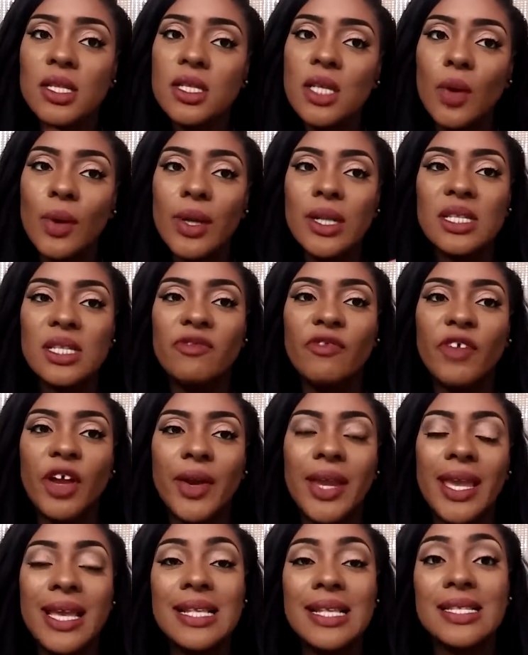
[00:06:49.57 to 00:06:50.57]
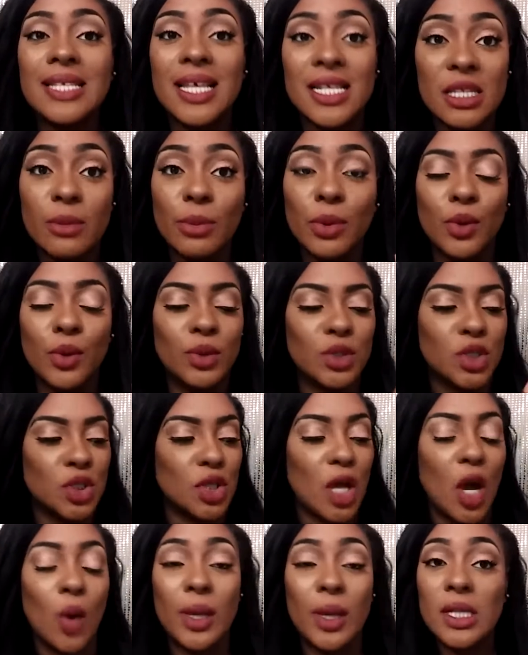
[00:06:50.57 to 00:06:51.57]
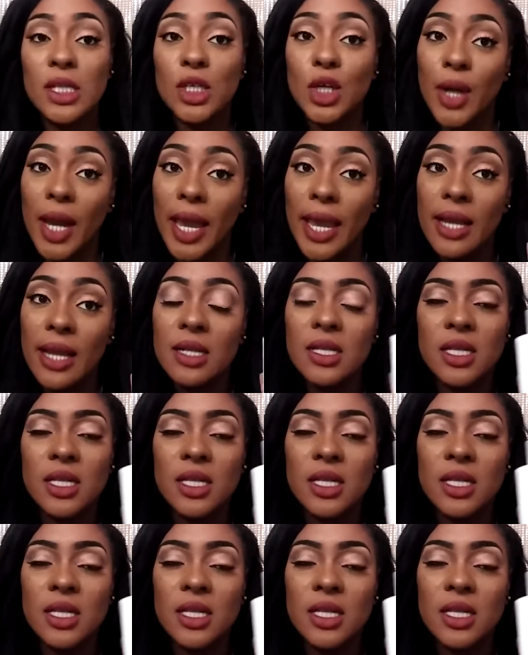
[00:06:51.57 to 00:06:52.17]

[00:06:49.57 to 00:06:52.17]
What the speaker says: So it's very accessible, which is always great.